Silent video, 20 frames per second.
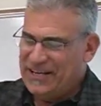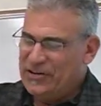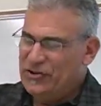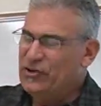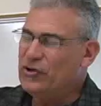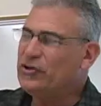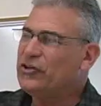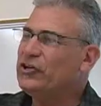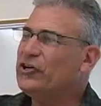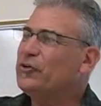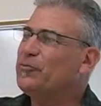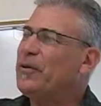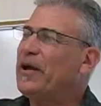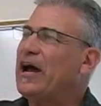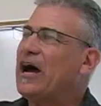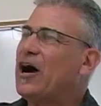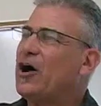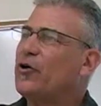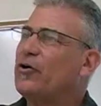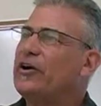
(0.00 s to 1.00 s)
Nuclear
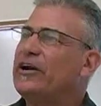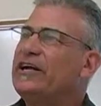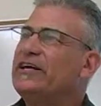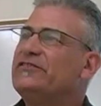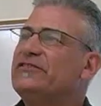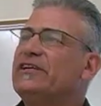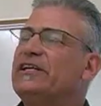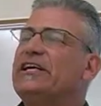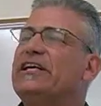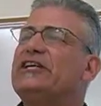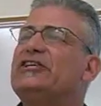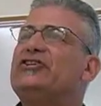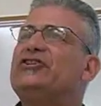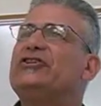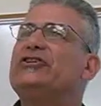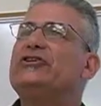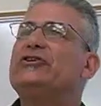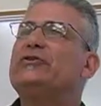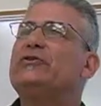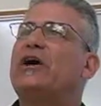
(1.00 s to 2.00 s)
power is an
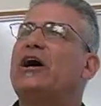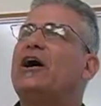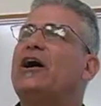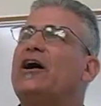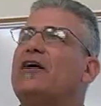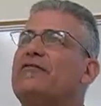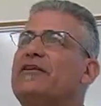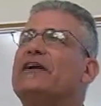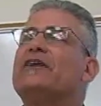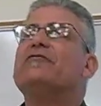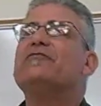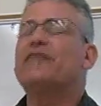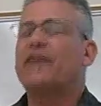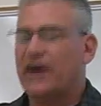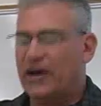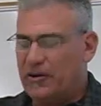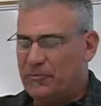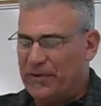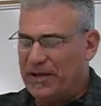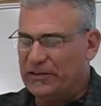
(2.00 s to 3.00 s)
issue of
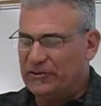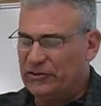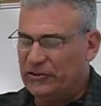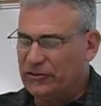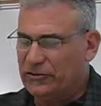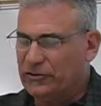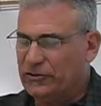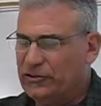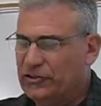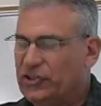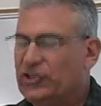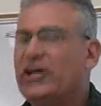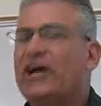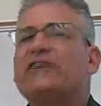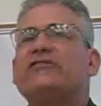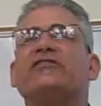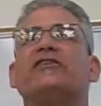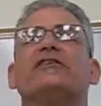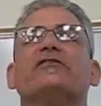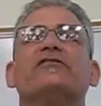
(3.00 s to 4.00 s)
environmental
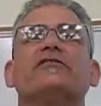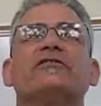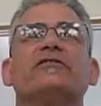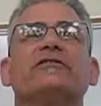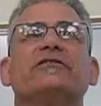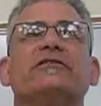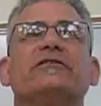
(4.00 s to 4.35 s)
justice.